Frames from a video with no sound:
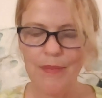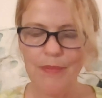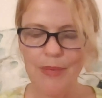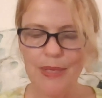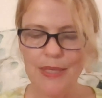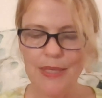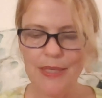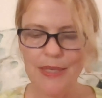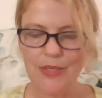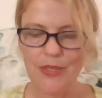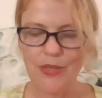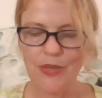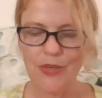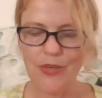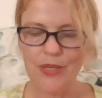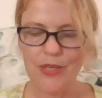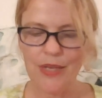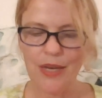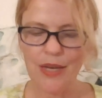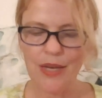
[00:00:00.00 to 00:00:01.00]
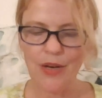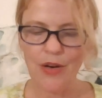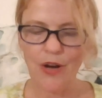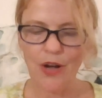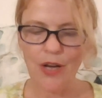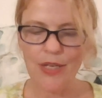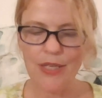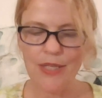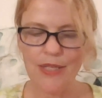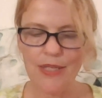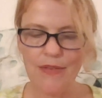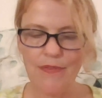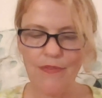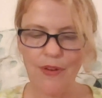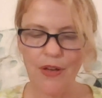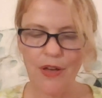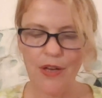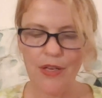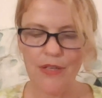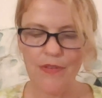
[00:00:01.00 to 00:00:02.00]
My sister and I are honestly
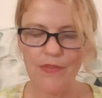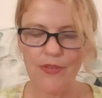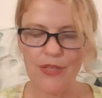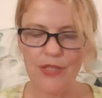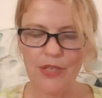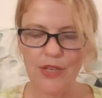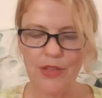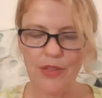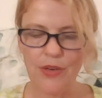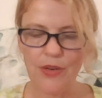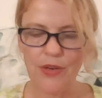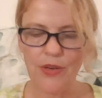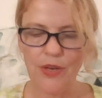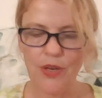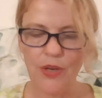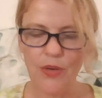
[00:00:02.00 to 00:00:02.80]
fond of each other,